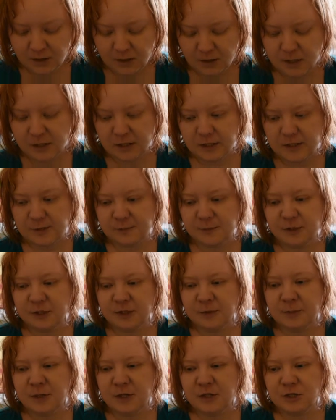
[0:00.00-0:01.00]
It's
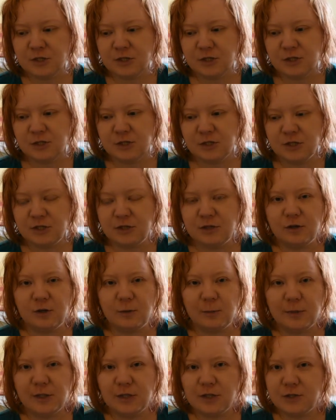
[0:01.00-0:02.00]
pretty much just a
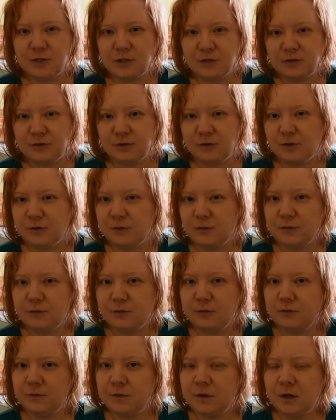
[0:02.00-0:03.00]
compilation
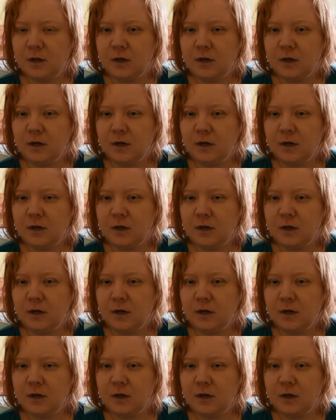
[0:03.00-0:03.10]
of